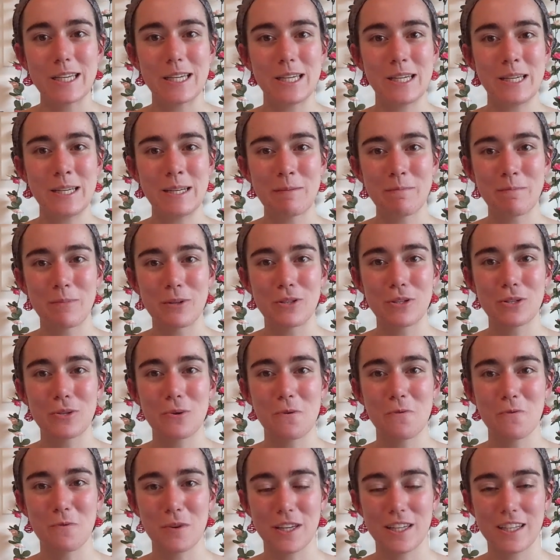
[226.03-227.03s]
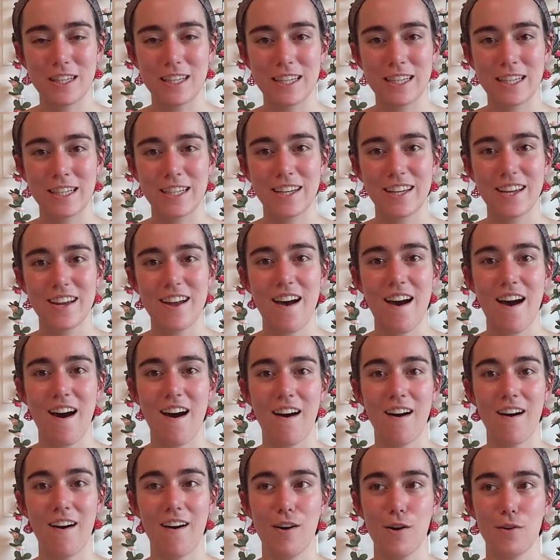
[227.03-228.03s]
in between
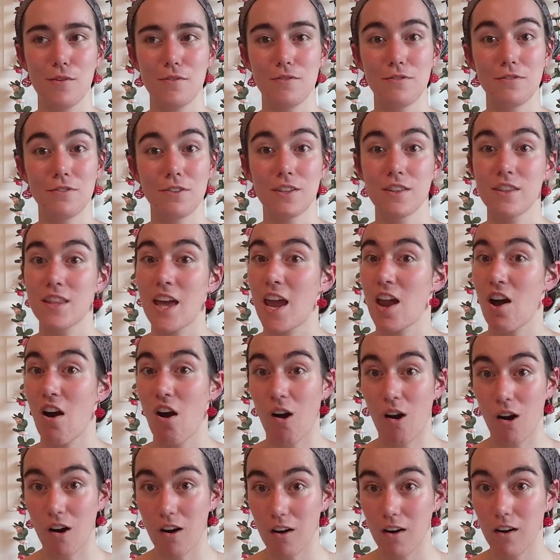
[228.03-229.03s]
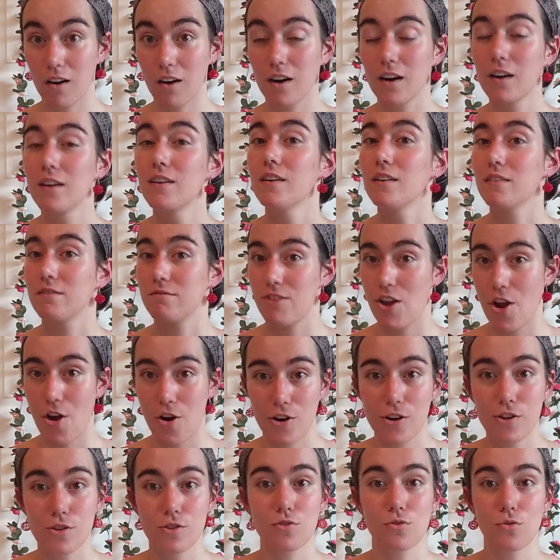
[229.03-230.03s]
of they are
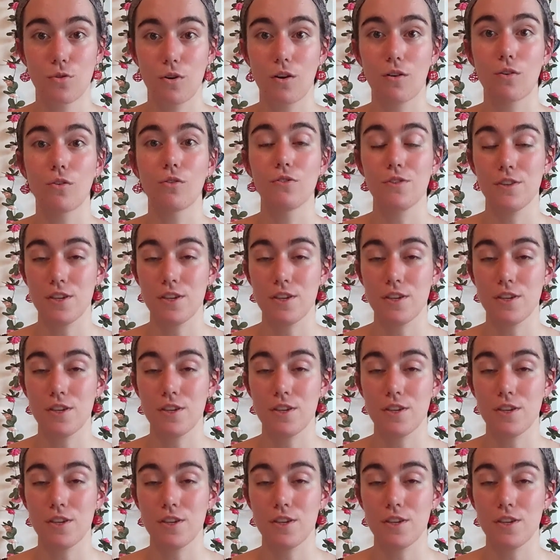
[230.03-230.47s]
historical.